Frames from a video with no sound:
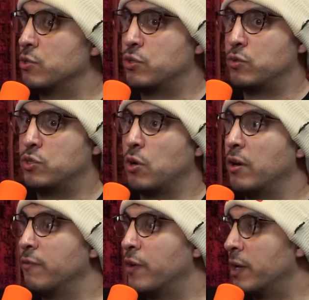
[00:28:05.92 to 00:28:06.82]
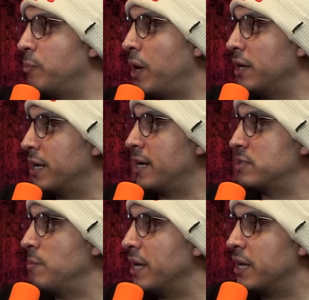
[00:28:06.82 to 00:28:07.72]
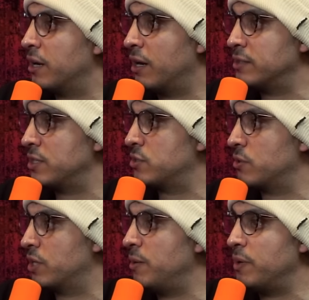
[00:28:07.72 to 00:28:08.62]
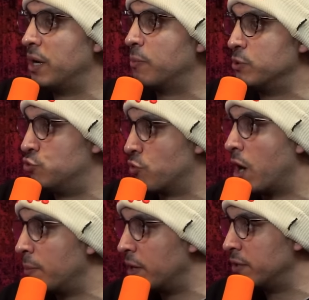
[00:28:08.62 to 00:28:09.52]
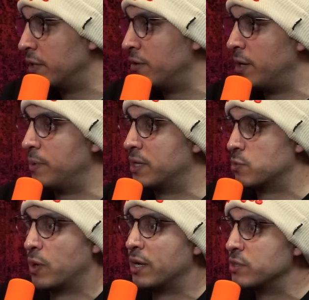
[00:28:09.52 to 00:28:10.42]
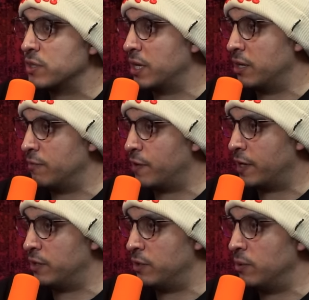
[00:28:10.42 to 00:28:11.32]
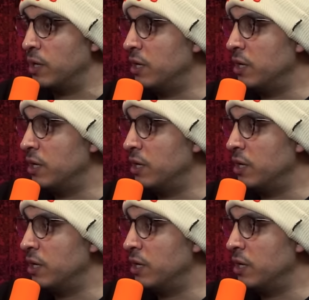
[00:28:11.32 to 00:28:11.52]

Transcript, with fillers: are starting fucking podcasts and making content so they're keeping up with drama on the internet because what else are they going to fucking do